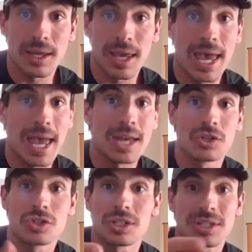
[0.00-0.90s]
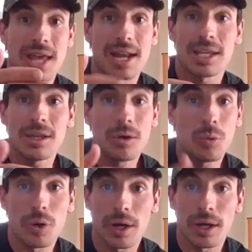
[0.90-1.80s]
and just that eel
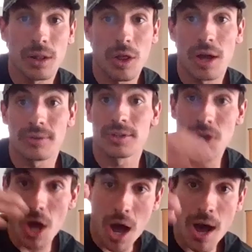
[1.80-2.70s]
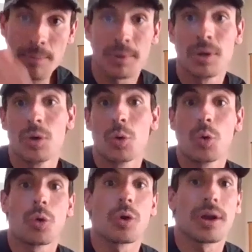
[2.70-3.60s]
working along the top,
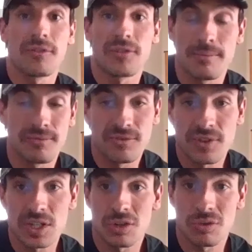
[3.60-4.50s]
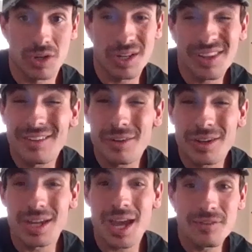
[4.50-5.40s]
or if I'm fishing really,
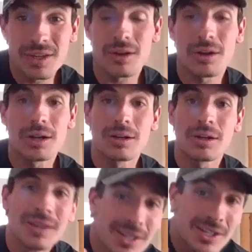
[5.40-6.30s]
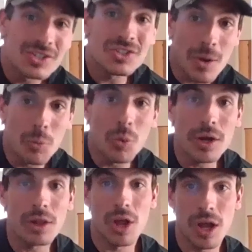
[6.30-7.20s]
really heavy current,
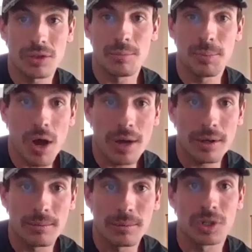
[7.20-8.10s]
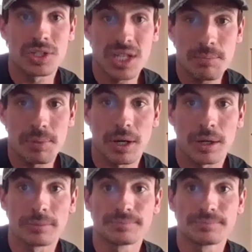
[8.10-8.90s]
somewhat along the bottom or deeper,